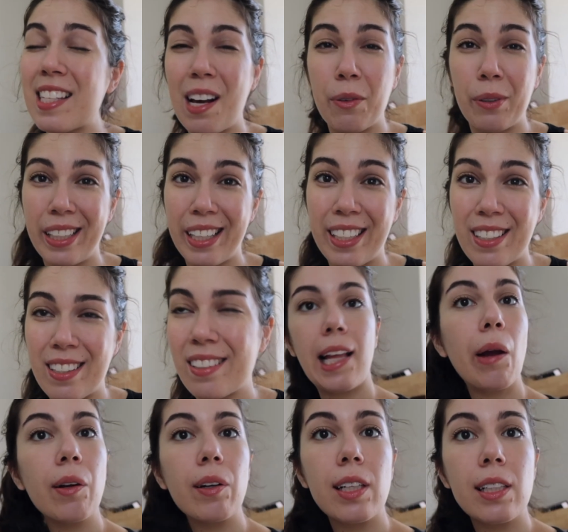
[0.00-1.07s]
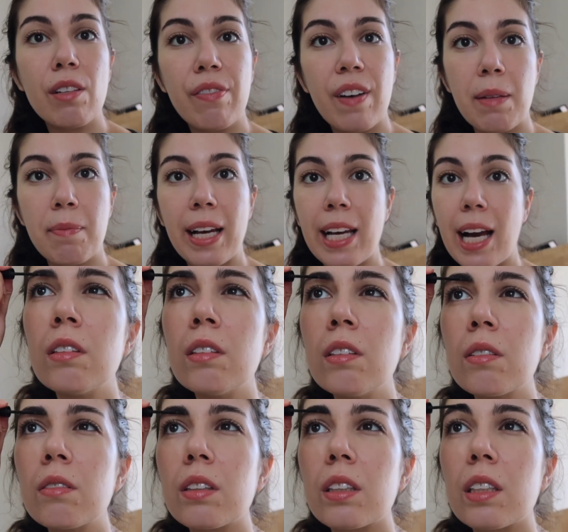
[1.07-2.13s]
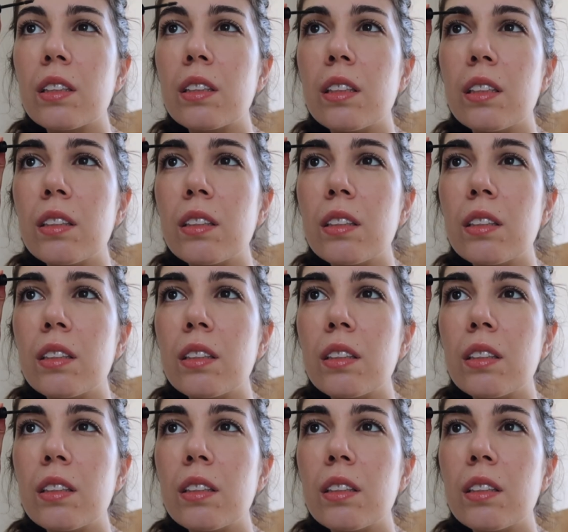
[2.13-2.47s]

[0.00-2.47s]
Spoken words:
how it is. Now I'm gonna define my eyebrows.